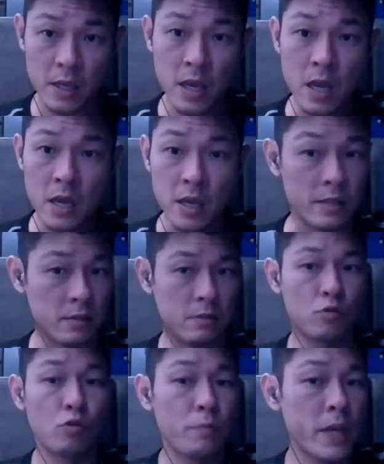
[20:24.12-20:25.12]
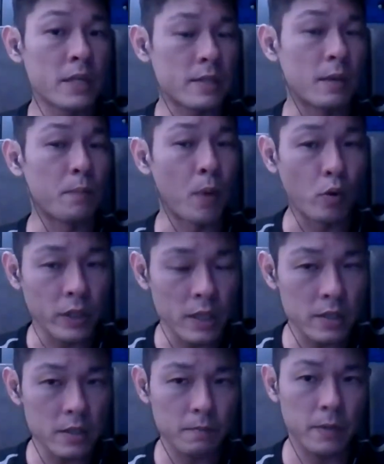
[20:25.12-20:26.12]
it's, to me, it's the
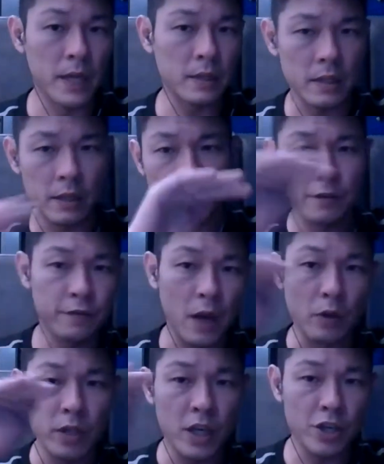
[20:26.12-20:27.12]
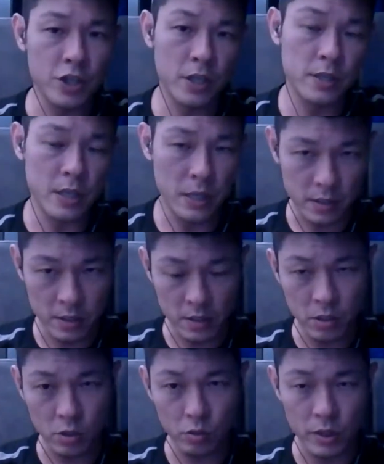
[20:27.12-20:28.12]
bonus, but the foundation, it's
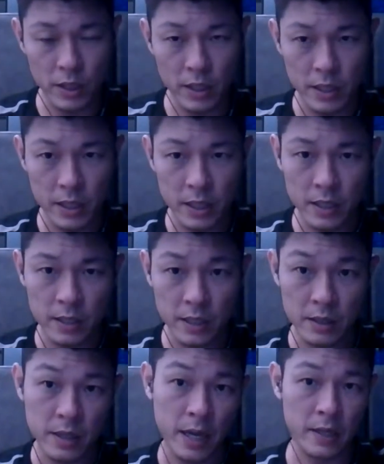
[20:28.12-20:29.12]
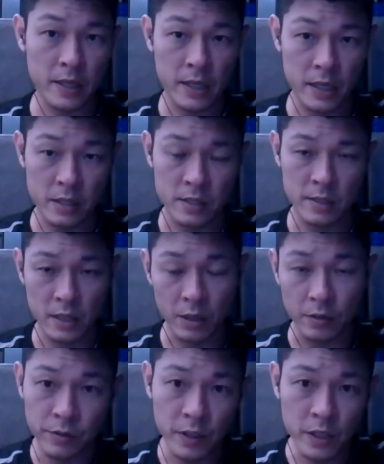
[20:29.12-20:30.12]
still the technique
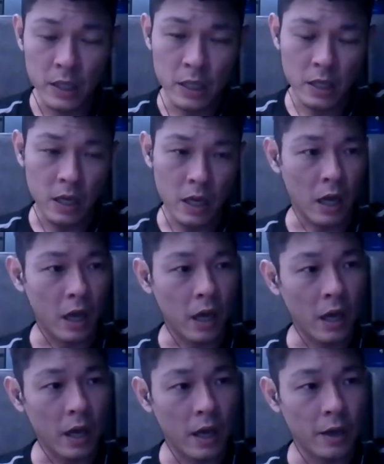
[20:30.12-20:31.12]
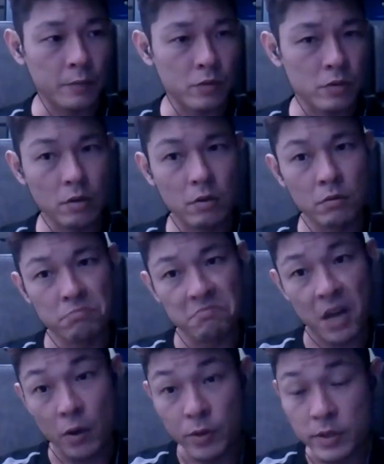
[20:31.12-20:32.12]
itself. So
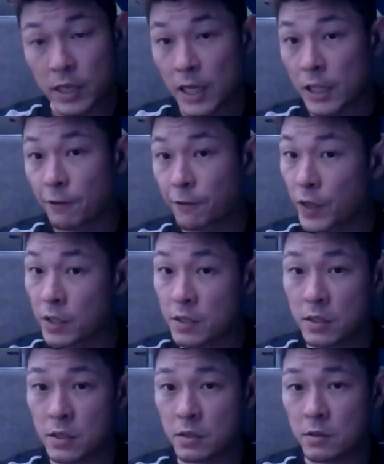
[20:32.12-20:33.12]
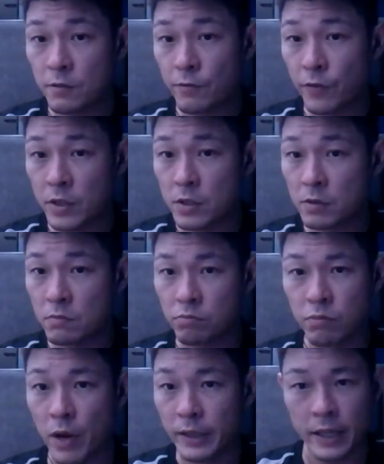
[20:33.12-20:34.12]
I would say the first
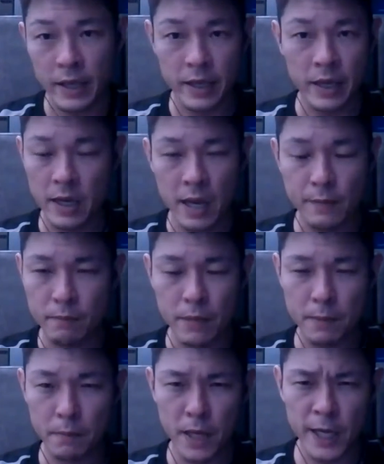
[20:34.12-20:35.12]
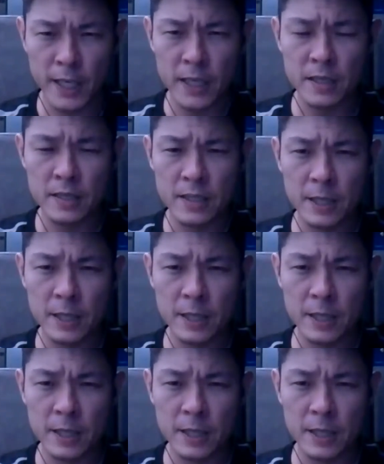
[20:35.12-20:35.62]
one that can come in my mind, it's